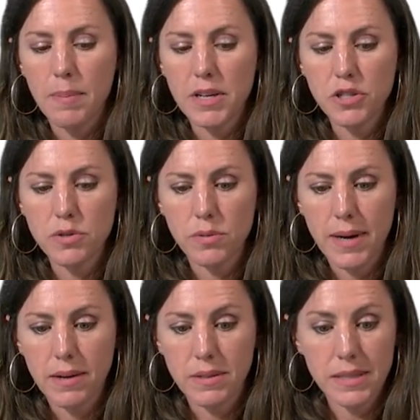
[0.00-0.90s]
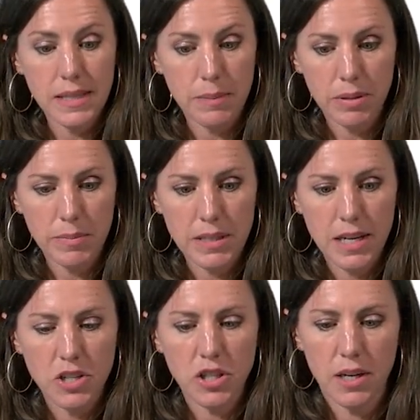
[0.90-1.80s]
issues around
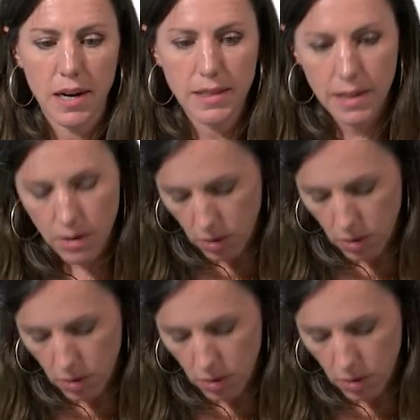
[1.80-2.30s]
de-implementation. I think